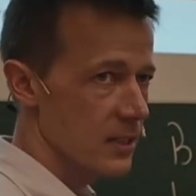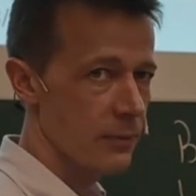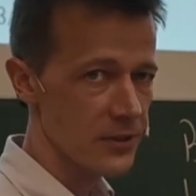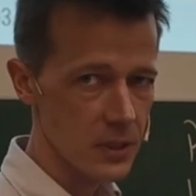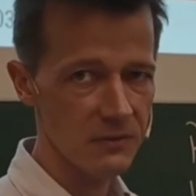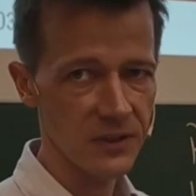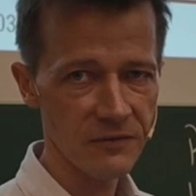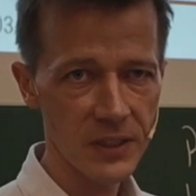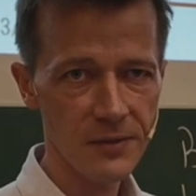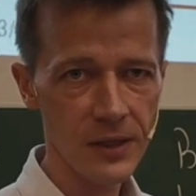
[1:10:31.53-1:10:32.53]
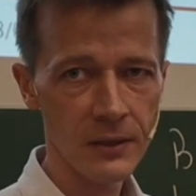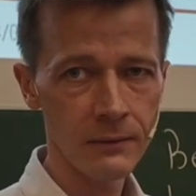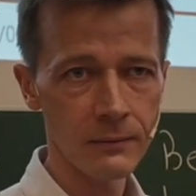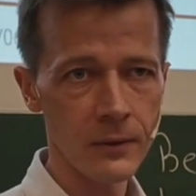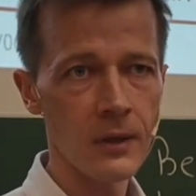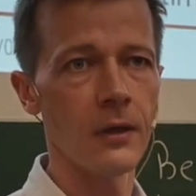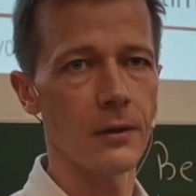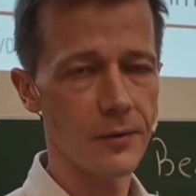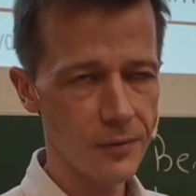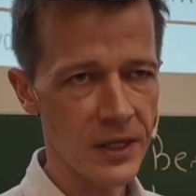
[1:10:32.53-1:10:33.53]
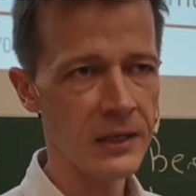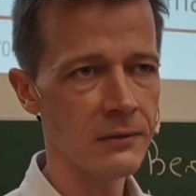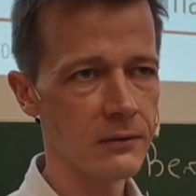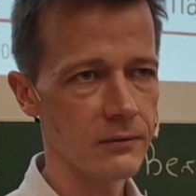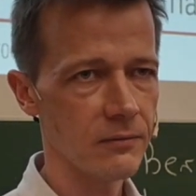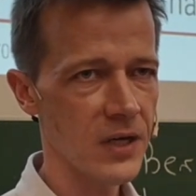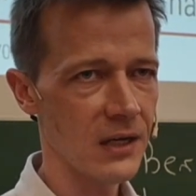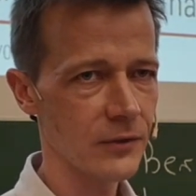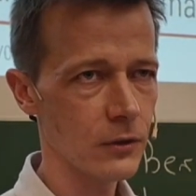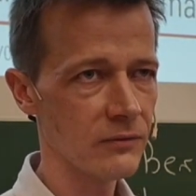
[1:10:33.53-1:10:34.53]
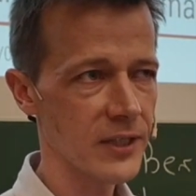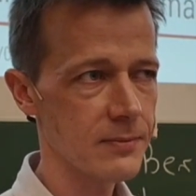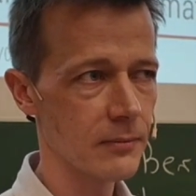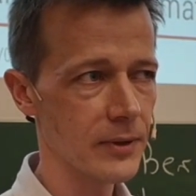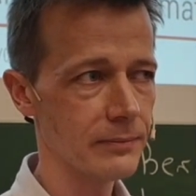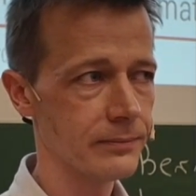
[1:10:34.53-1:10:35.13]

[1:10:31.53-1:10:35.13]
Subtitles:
positive definite thing, then we have a convex problem.